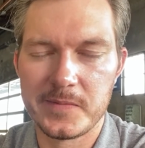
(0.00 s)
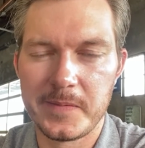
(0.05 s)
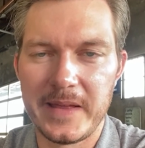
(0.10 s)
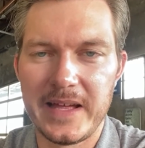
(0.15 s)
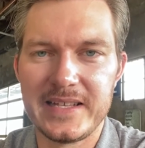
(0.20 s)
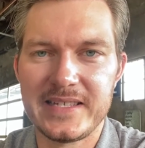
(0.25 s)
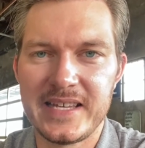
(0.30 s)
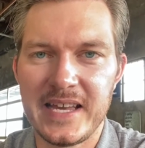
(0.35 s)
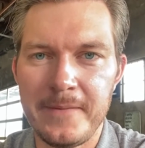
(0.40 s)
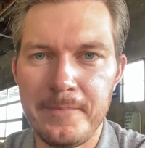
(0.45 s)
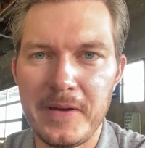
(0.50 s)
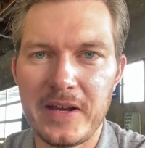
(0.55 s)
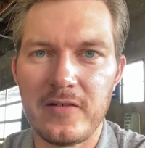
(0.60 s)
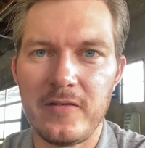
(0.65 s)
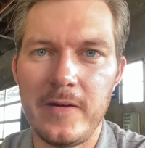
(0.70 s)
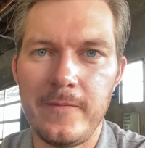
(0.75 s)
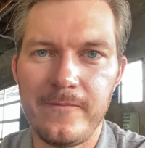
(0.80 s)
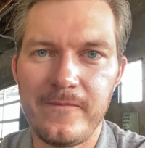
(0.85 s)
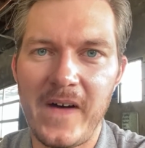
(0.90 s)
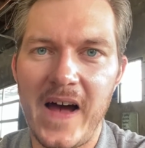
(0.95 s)
but they
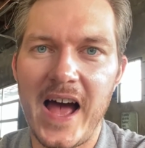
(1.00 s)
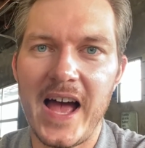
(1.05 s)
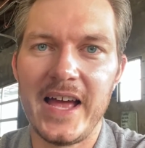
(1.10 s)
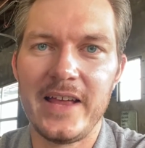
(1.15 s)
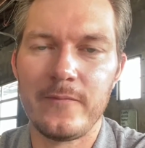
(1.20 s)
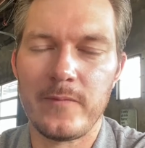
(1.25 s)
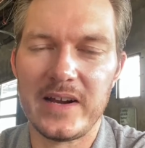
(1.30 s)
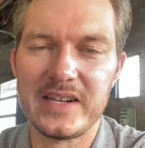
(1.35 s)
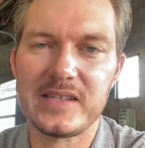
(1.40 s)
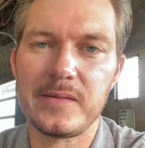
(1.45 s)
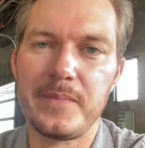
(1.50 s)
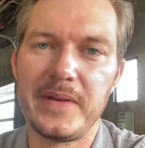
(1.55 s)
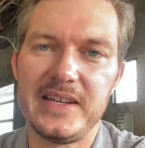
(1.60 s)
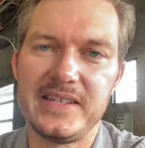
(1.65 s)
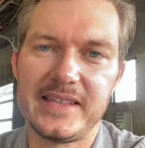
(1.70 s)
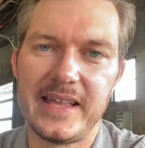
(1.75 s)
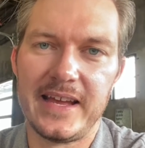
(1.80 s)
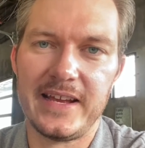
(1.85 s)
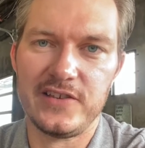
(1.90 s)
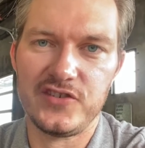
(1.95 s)
typically find
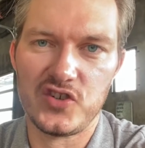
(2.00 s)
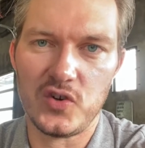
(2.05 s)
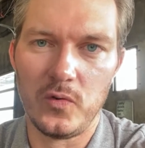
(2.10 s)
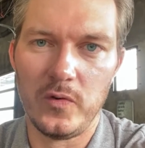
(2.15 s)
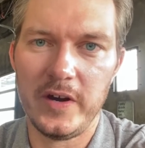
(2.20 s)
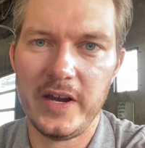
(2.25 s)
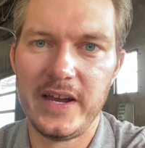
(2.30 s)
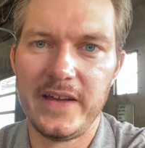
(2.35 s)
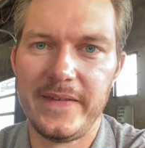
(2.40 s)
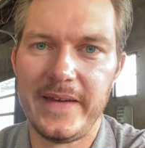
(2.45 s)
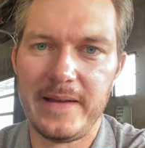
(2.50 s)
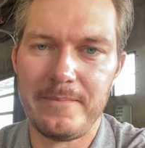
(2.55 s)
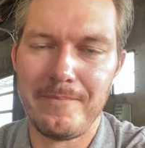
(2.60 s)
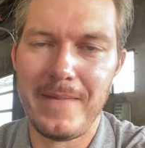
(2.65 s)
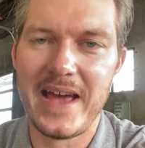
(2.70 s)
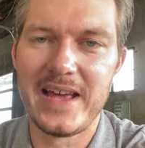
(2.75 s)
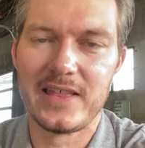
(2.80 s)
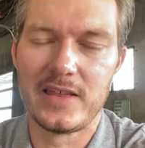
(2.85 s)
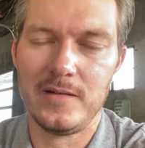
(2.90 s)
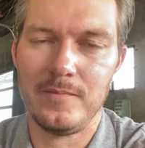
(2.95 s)
recipes they enjoy and they
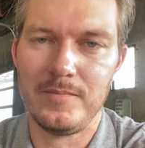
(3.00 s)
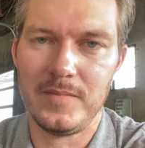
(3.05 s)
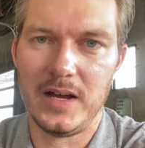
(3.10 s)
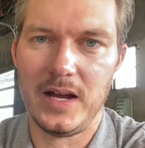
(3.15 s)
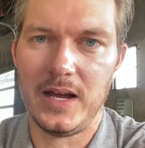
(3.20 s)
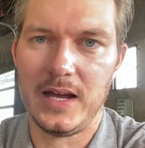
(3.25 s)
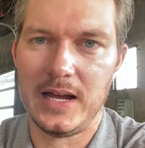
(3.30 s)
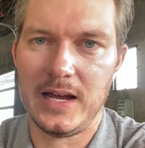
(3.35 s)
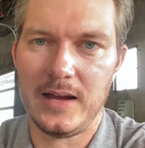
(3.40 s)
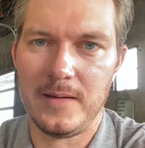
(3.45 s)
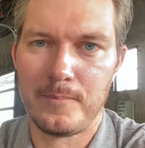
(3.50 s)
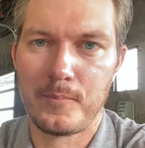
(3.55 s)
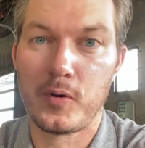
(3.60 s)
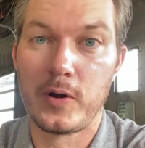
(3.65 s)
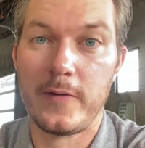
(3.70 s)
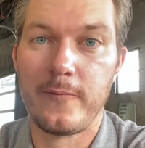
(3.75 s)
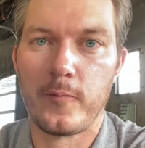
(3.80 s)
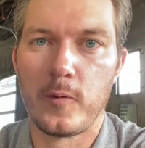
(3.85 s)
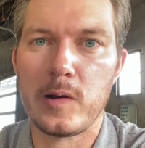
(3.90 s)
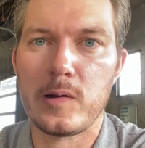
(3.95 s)
make them
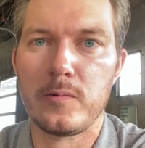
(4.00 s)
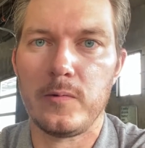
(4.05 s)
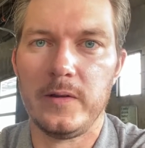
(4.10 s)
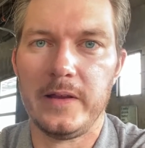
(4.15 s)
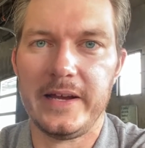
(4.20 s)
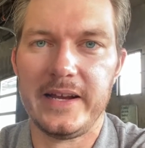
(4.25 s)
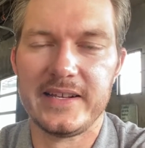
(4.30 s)
pretty frequently.